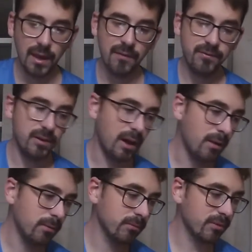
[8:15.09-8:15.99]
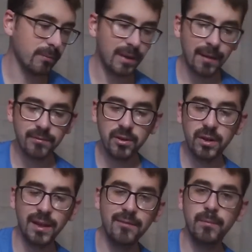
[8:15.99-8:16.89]
If you don't, sometimes you
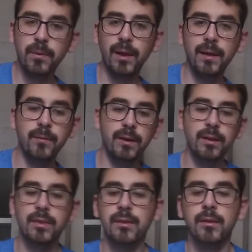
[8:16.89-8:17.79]
can even play with